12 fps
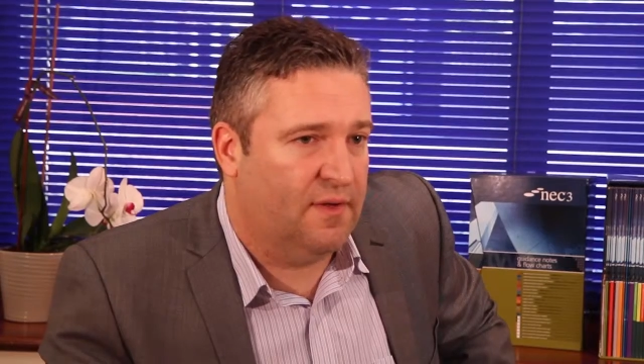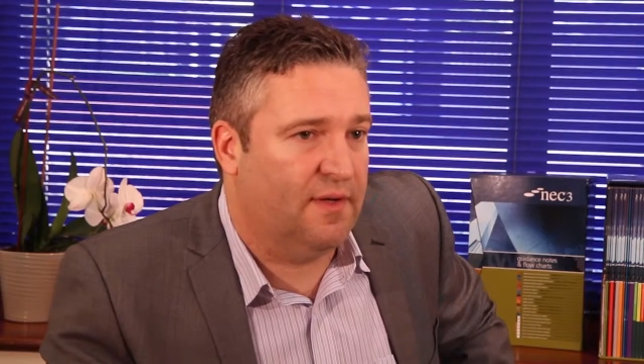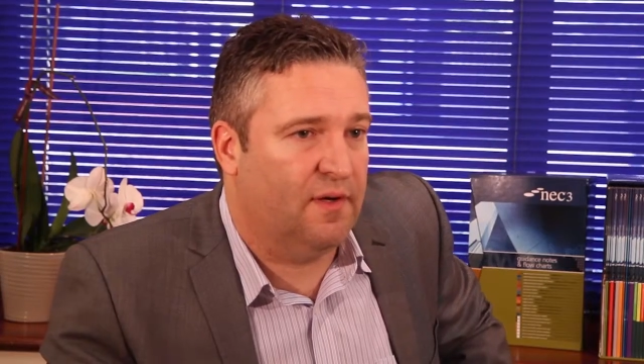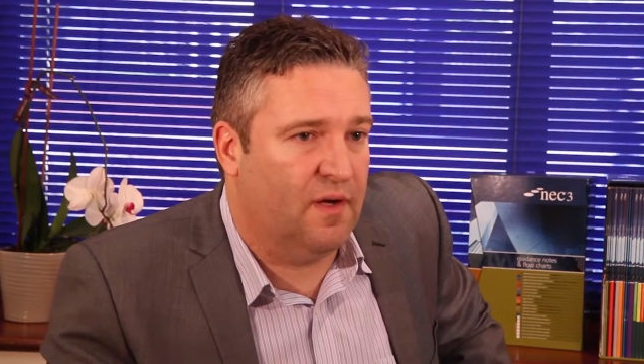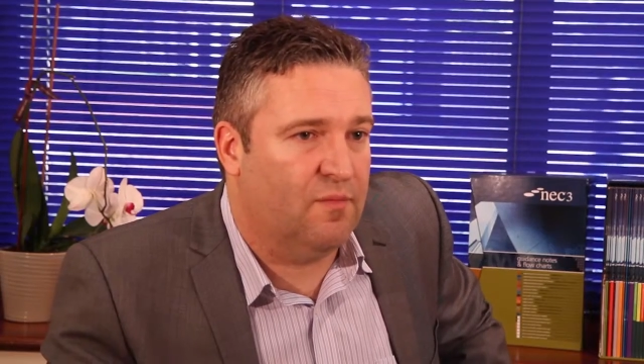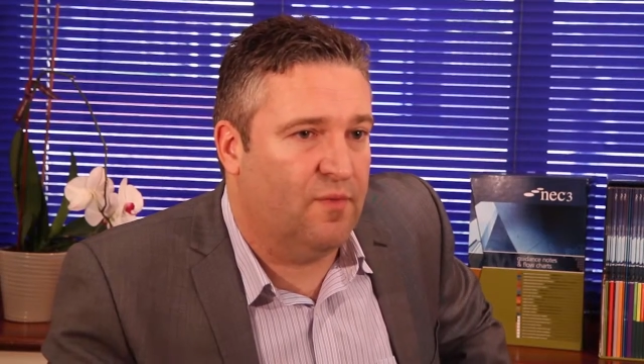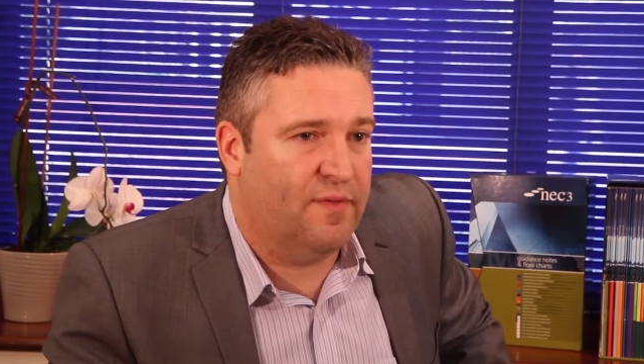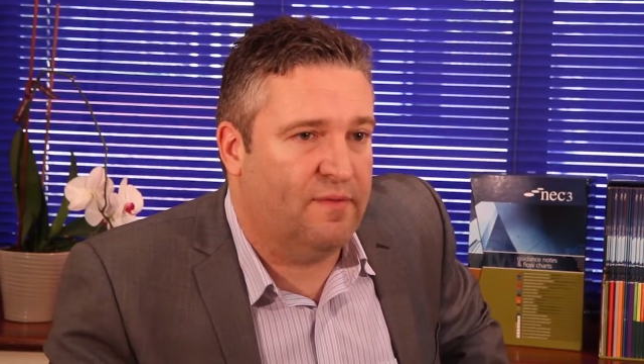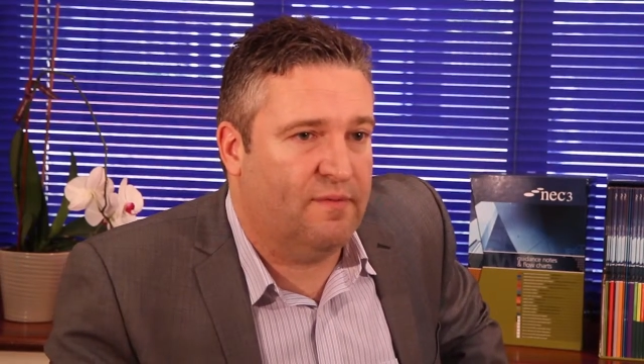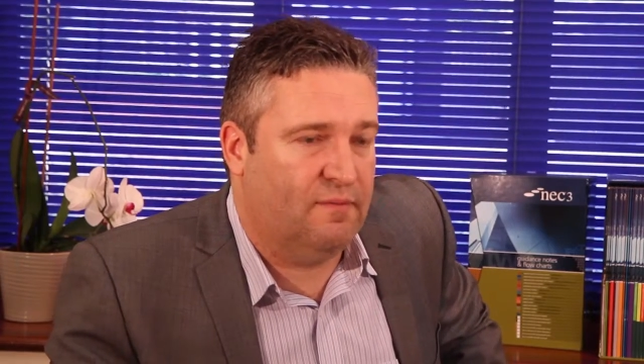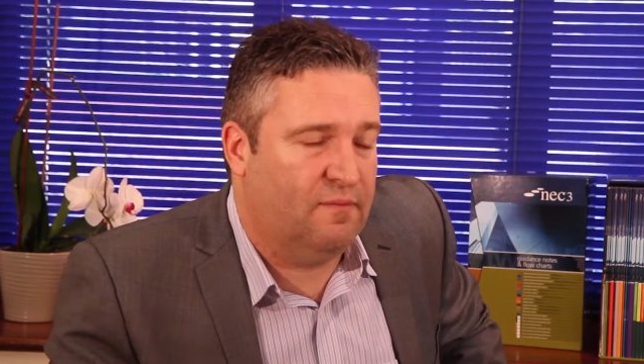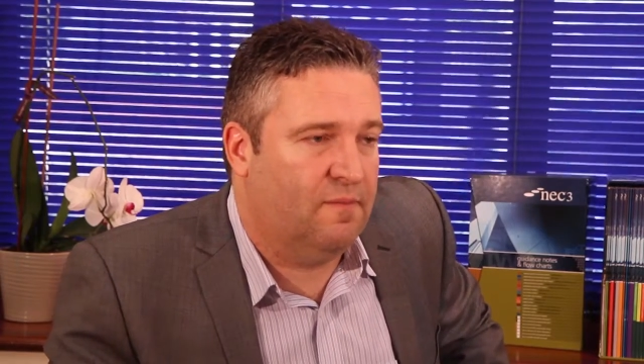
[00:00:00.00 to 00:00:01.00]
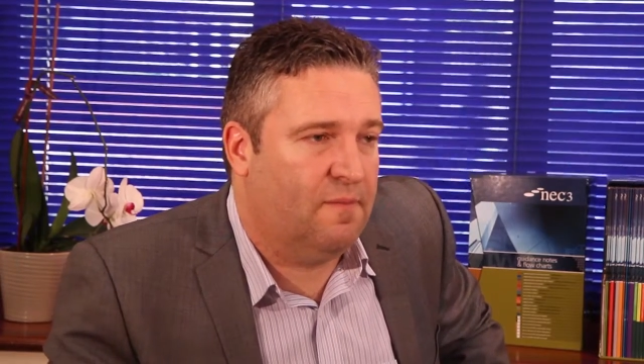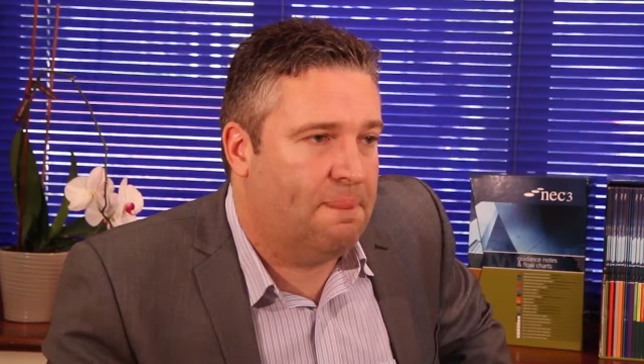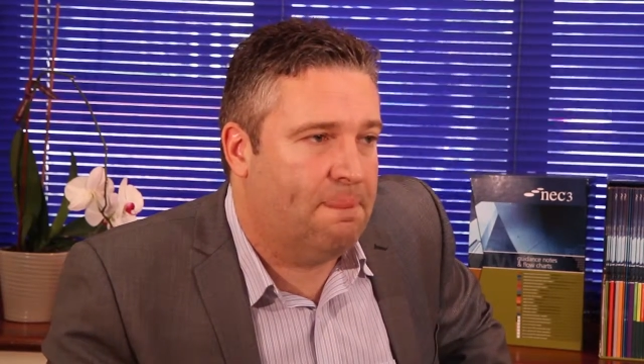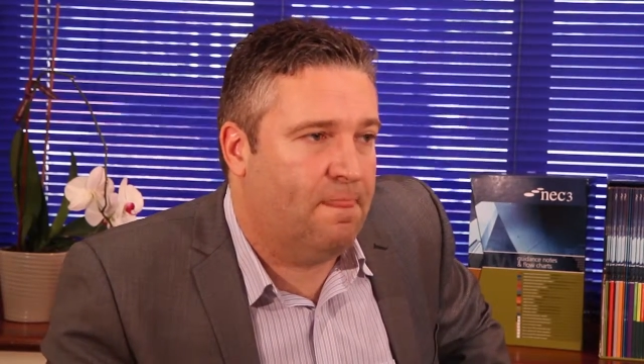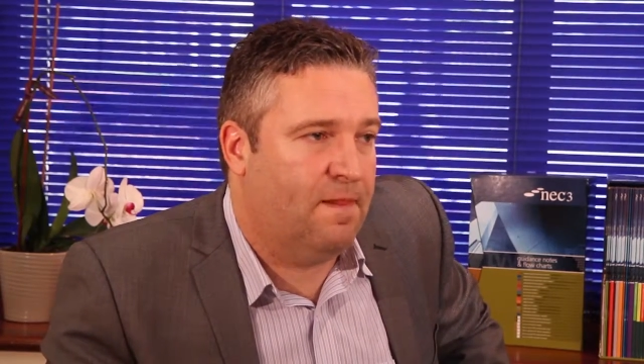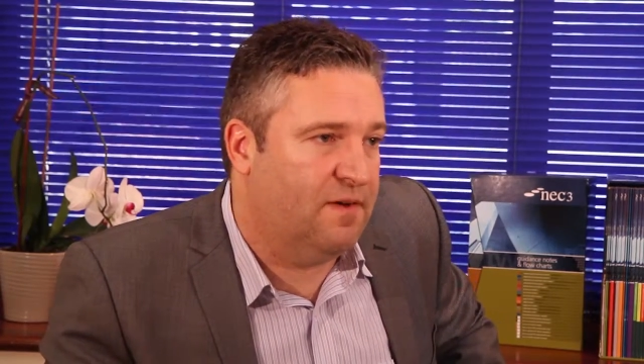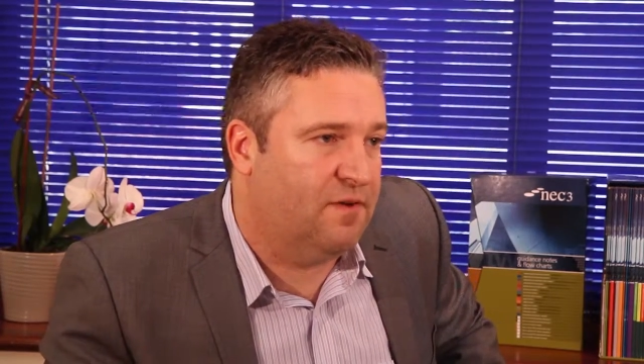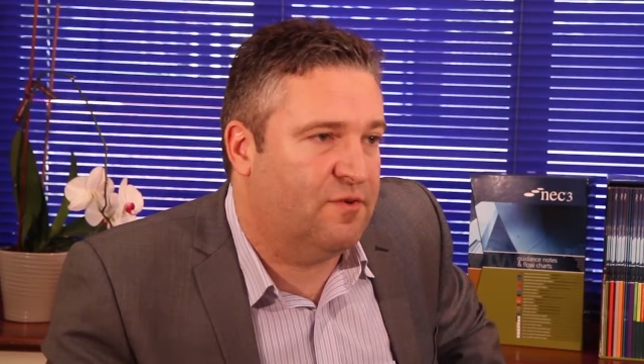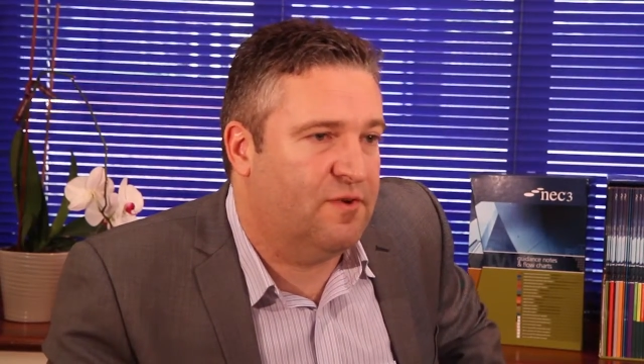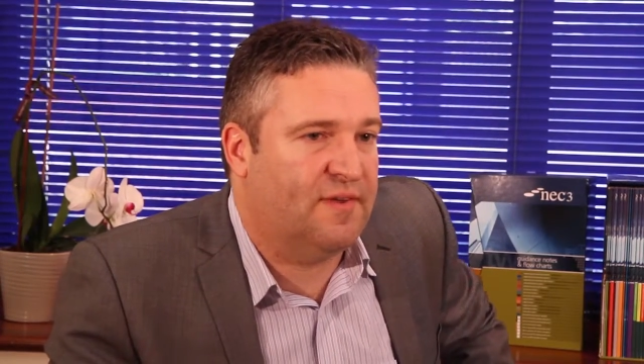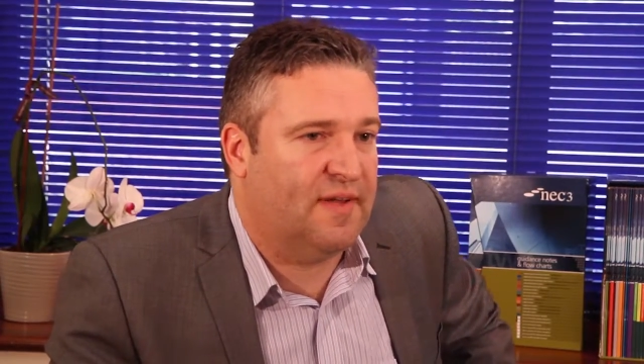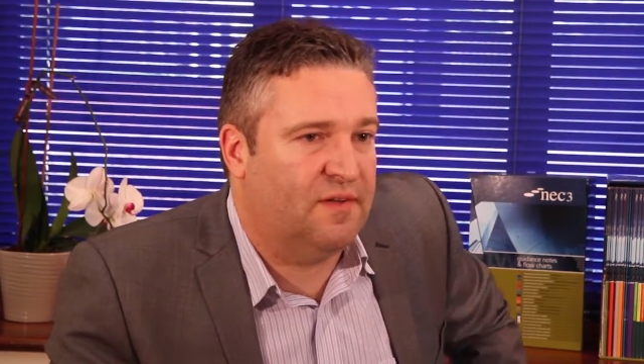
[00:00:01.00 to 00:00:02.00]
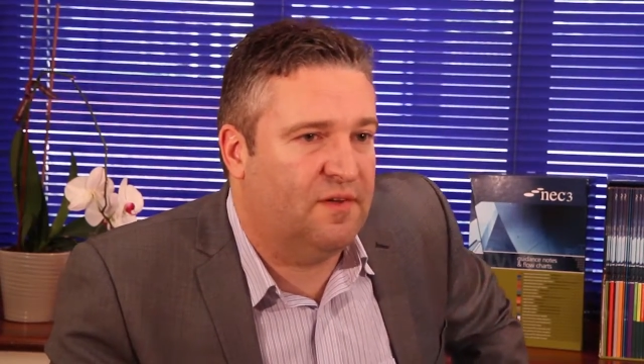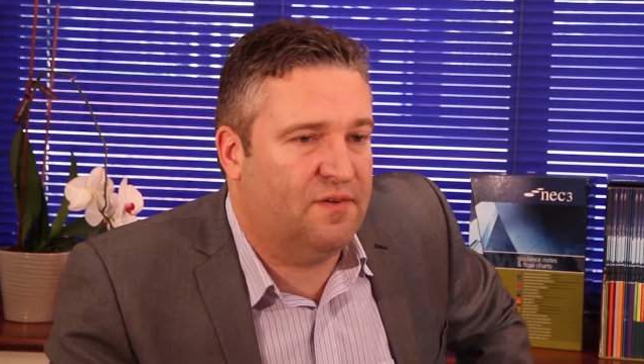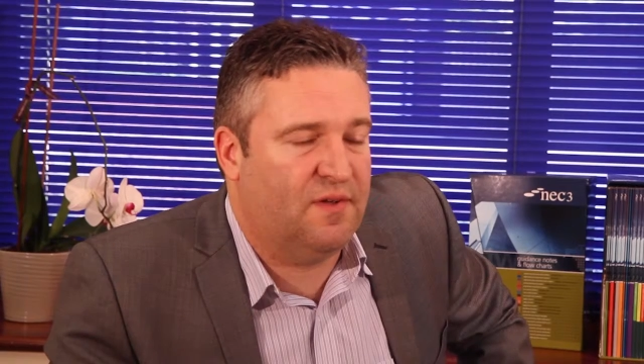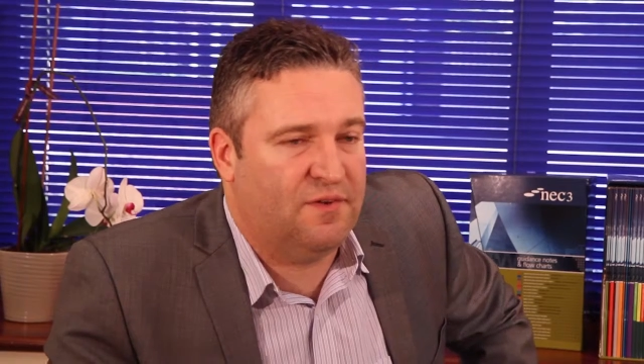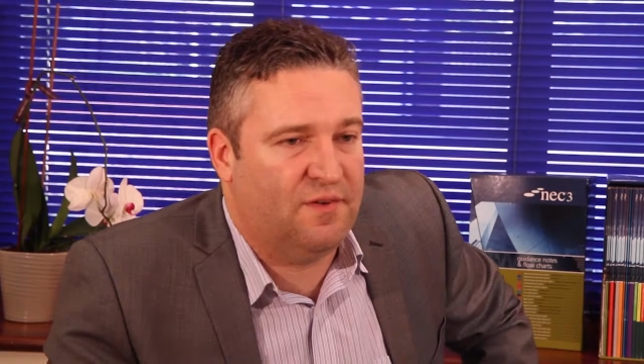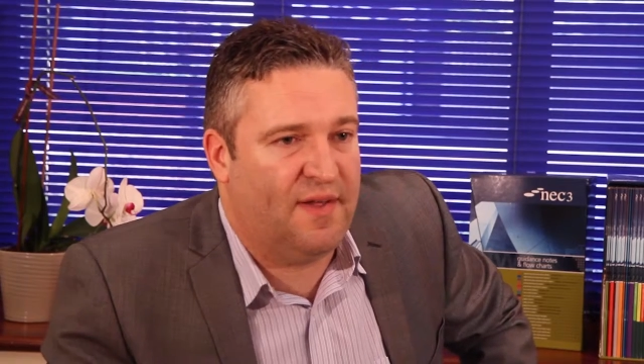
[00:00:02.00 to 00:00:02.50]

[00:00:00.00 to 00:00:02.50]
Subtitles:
in line with industry standards such as